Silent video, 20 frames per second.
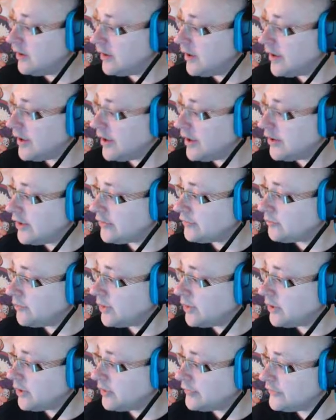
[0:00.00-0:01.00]
as
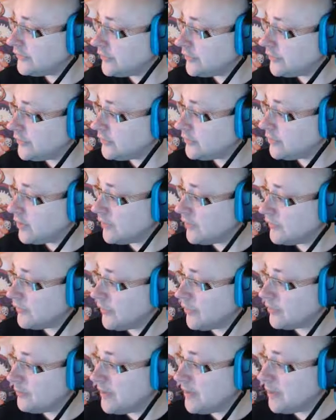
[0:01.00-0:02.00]
well. So the
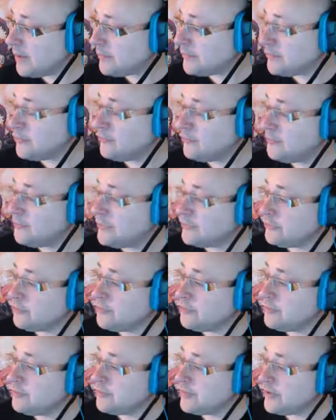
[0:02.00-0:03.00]
auto map improvements will
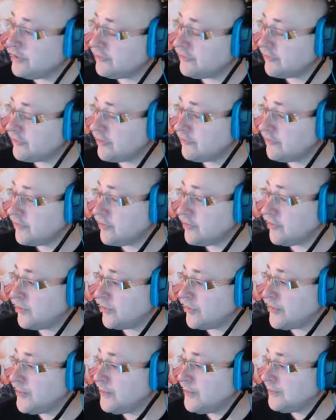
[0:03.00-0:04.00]
be pretty
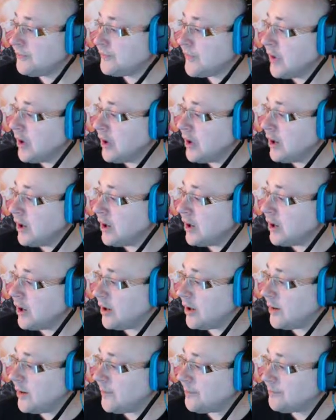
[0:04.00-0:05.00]
straightforward.
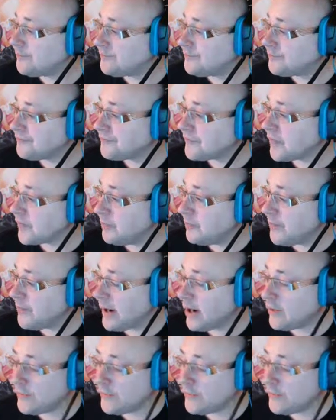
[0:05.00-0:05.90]
Power